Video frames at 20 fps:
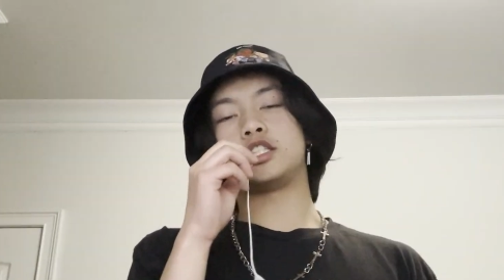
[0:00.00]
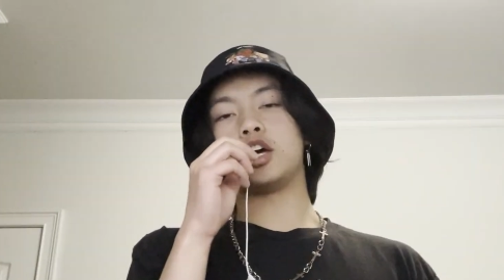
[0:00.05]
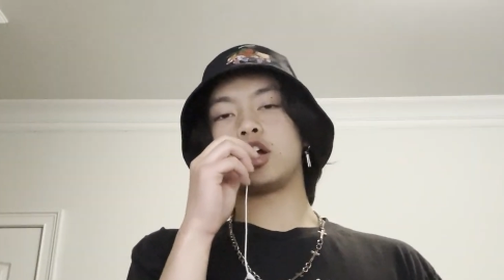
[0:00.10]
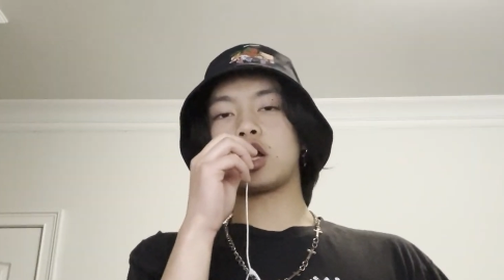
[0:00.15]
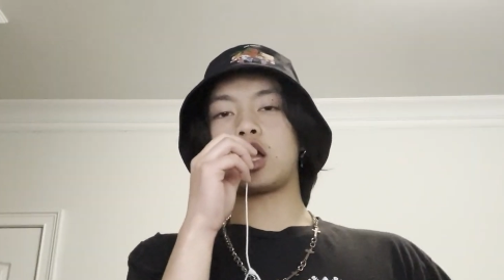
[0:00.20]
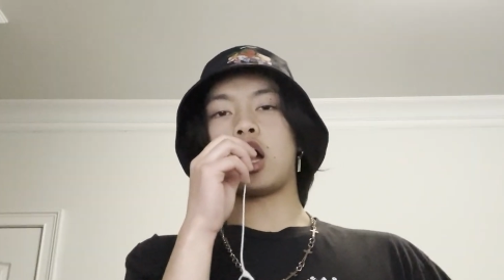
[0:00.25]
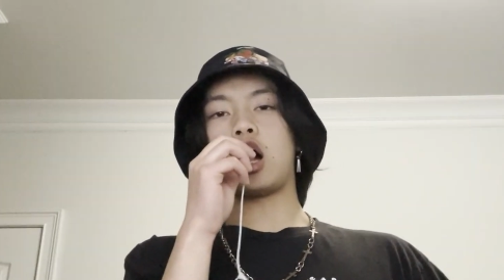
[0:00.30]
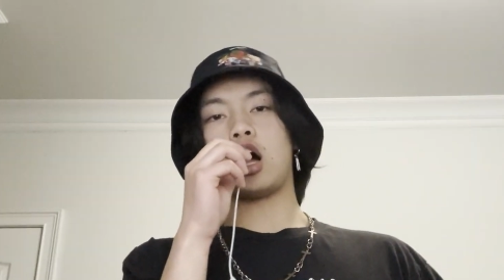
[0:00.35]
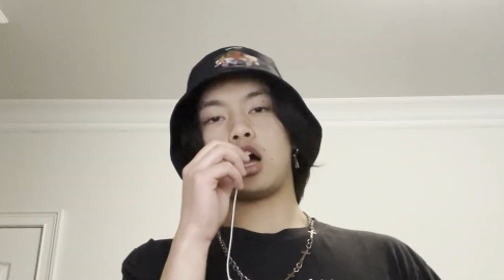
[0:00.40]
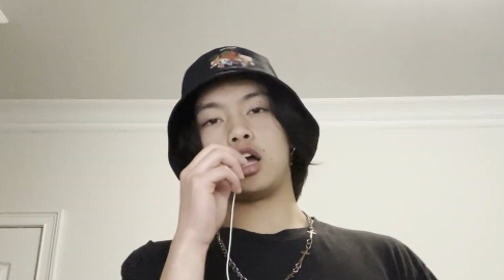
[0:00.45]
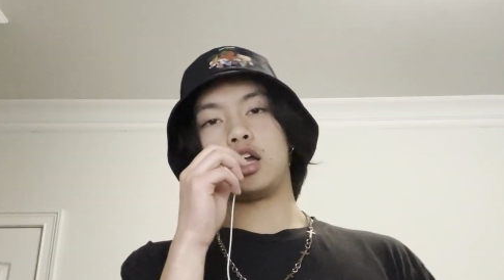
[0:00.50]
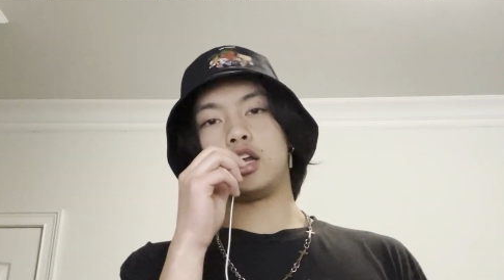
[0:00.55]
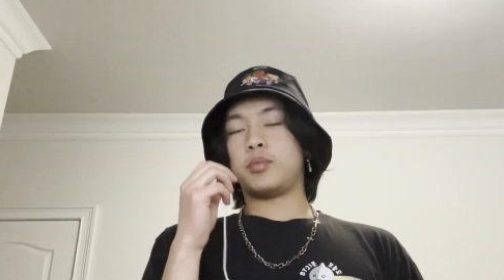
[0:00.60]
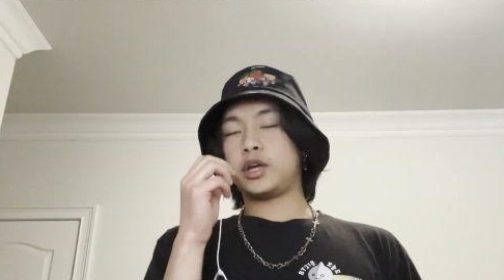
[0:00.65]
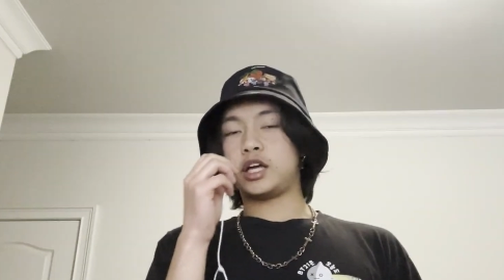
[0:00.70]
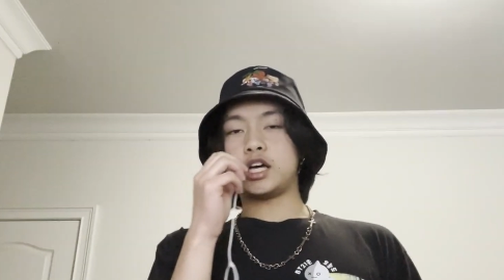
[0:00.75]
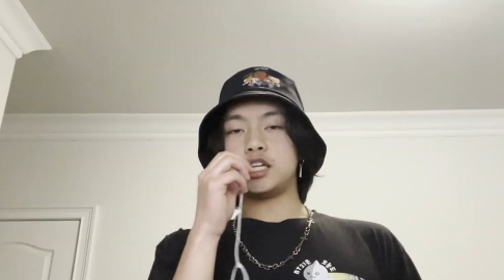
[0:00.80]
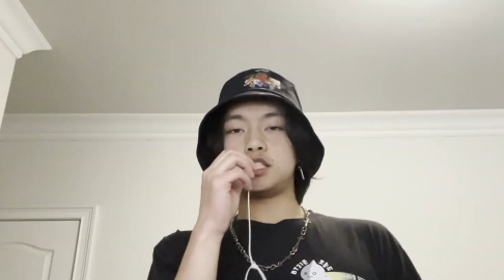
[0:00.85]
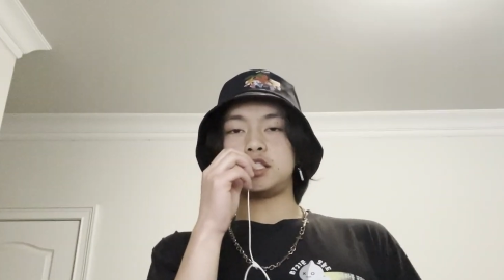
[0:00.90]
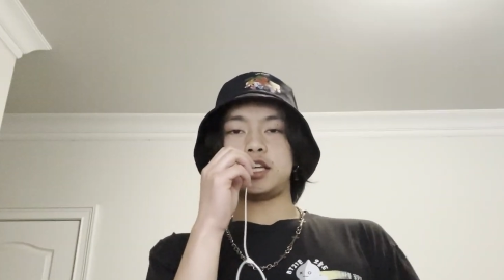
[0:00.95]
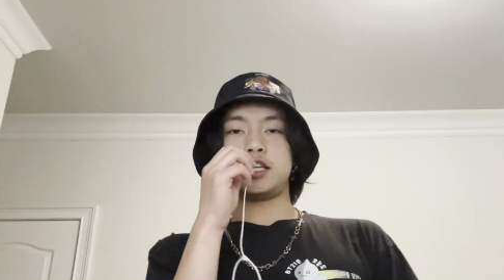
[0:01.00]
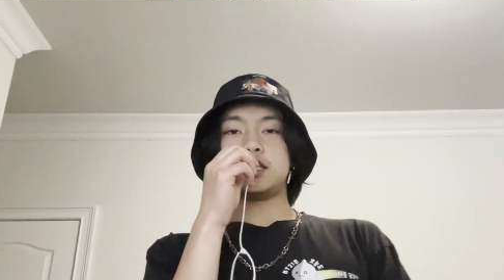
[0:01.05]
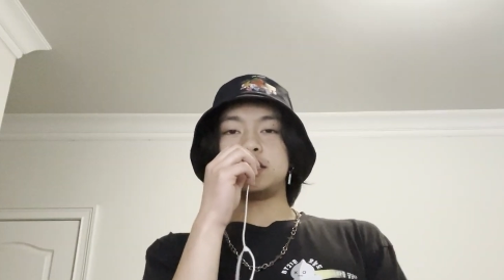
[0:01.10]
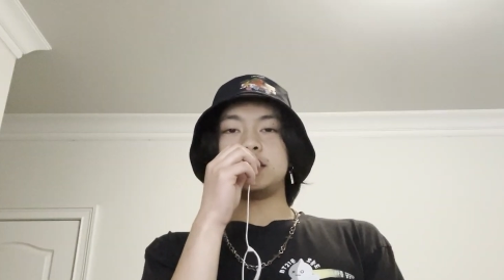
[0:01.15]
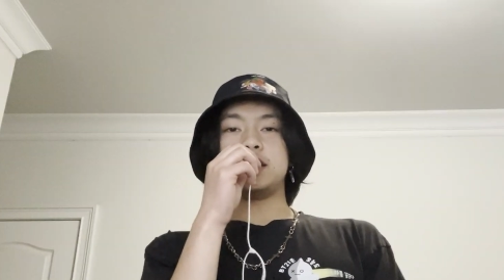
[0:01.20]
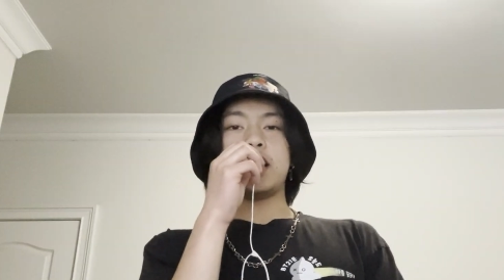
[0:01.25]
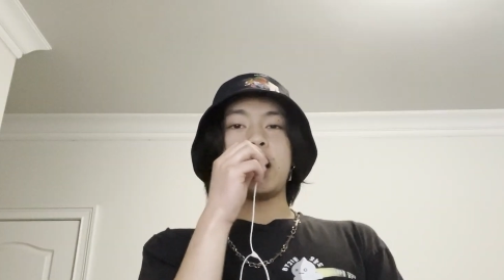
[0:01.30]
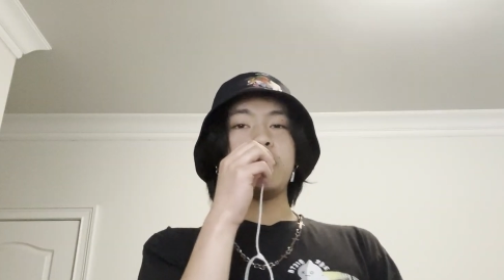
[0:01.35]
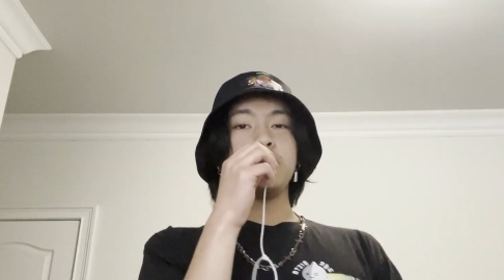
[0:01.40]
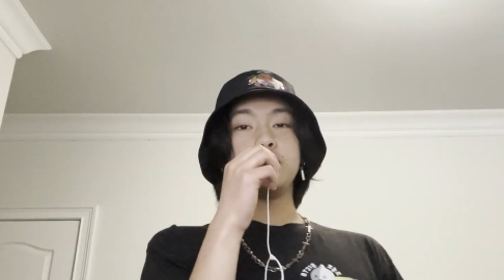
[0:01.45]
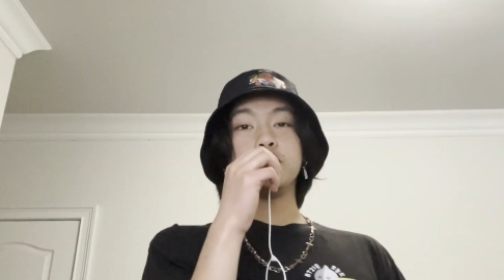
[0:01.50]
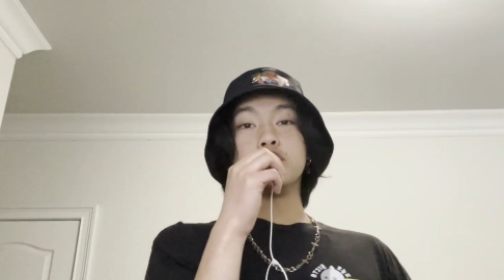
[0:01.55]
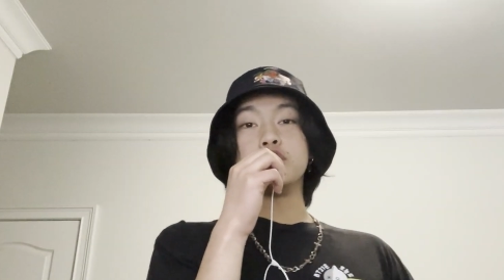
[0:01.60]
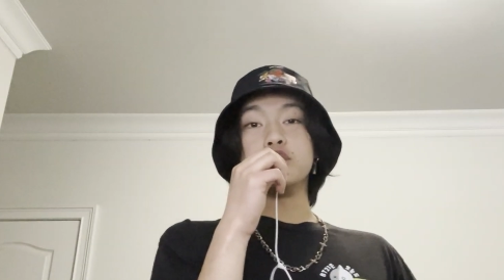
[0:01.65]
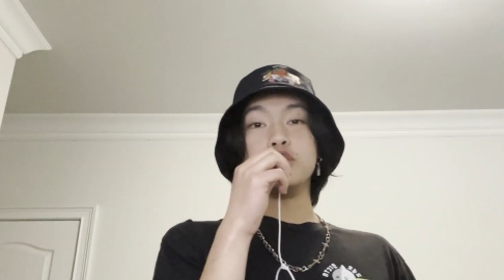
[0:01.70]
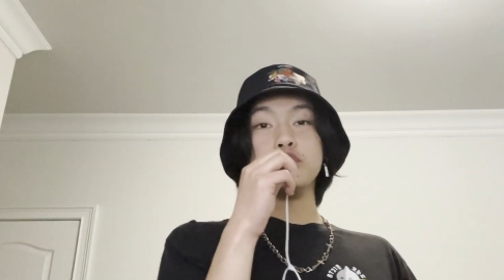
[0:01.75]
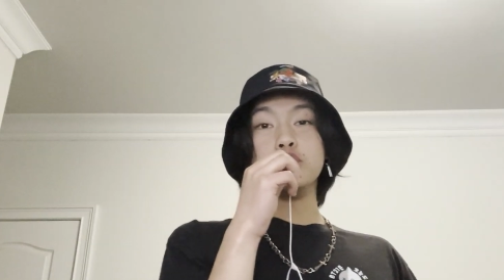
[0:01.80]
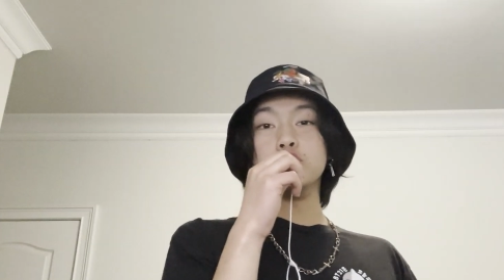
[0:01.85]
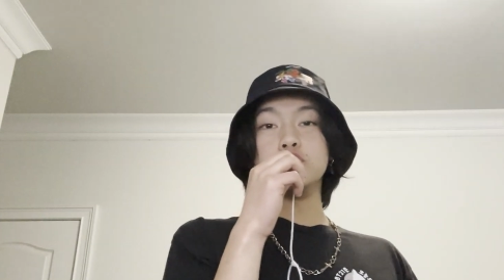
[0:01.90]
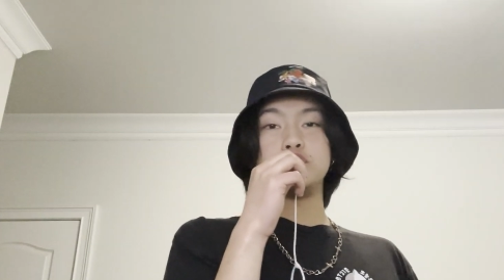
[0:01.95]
They're gone. Because it is now your new